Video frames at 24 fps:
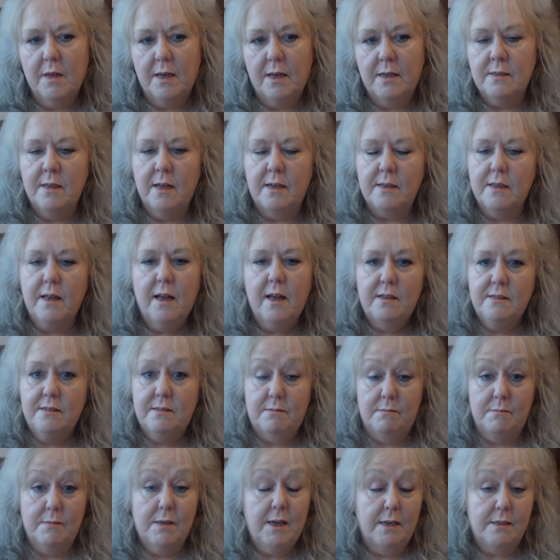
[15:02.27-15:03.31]
And I,
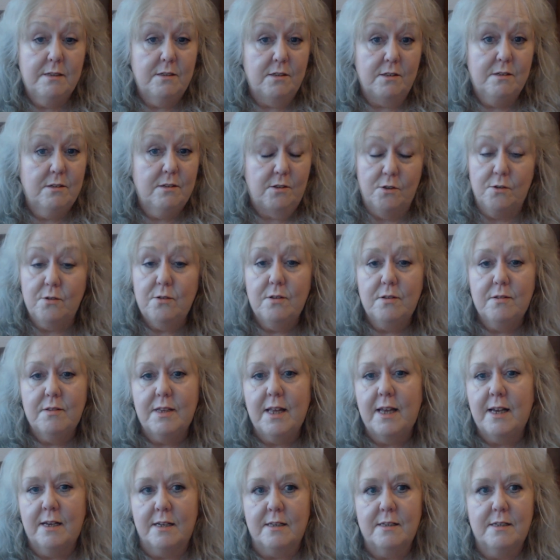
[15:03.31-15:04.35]
I, I do
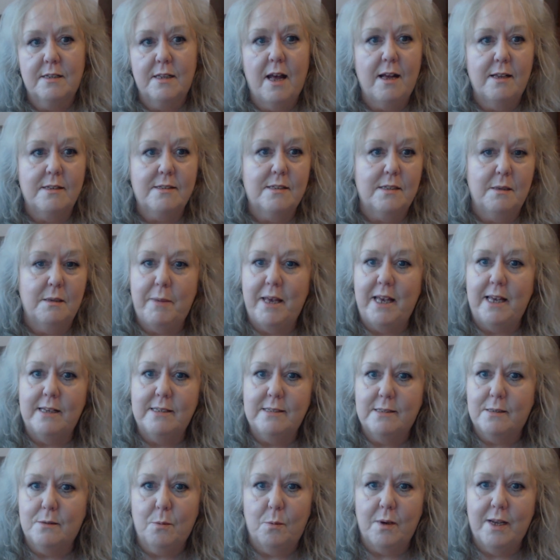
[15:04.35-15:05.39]
think that's the
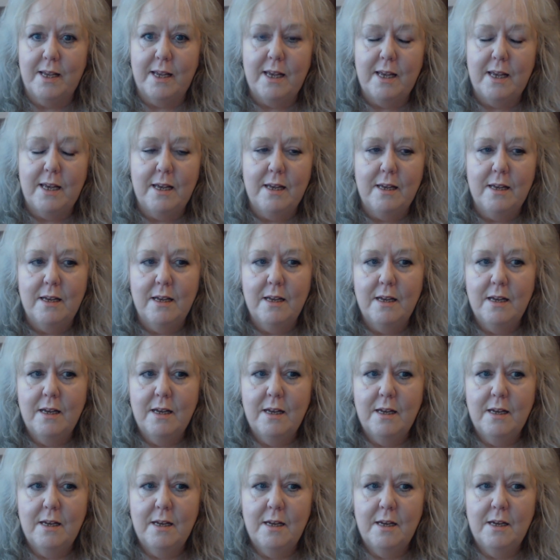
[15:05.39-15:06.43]
best way,
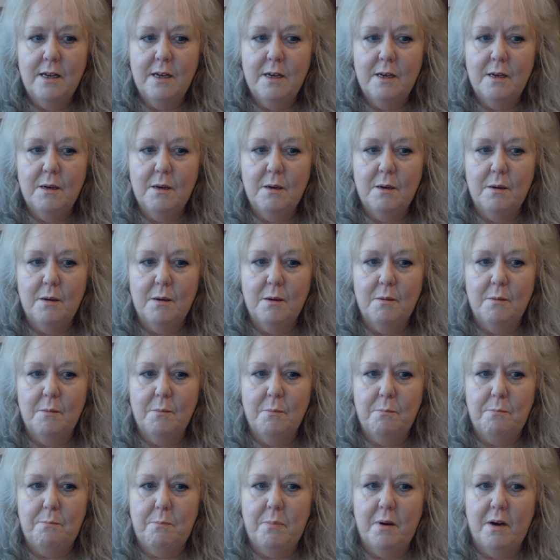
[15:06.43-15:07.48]

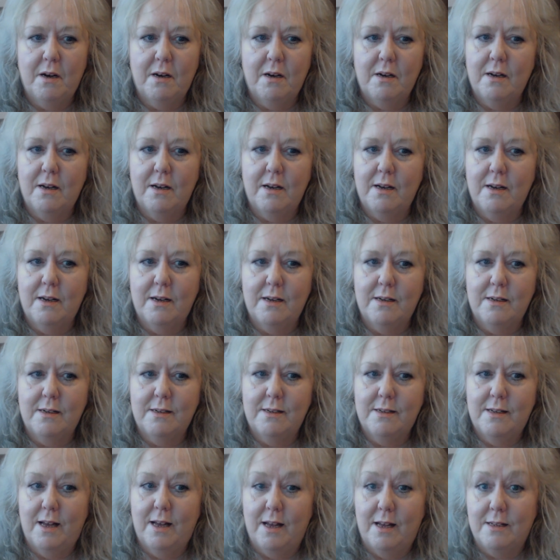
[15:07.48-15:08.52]
but
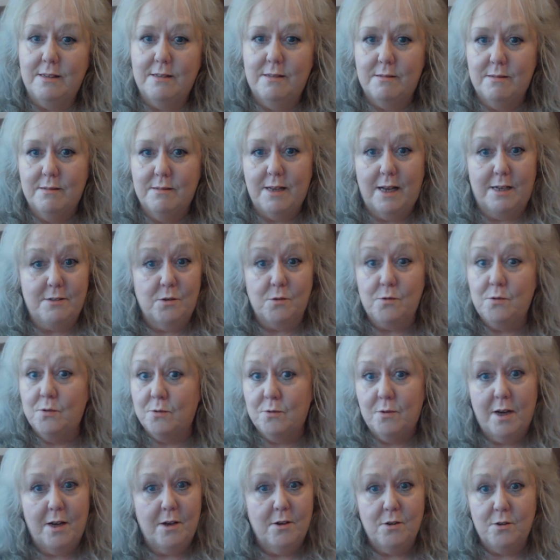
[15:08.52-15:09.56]
I, I don't
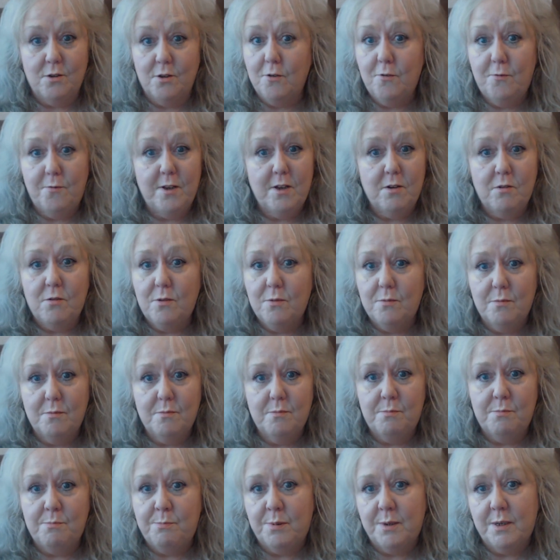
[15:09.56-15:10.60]
know how you feel,
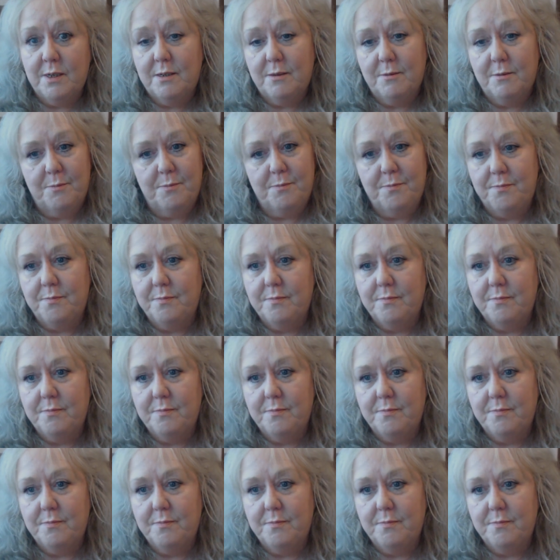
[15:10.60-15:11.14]
but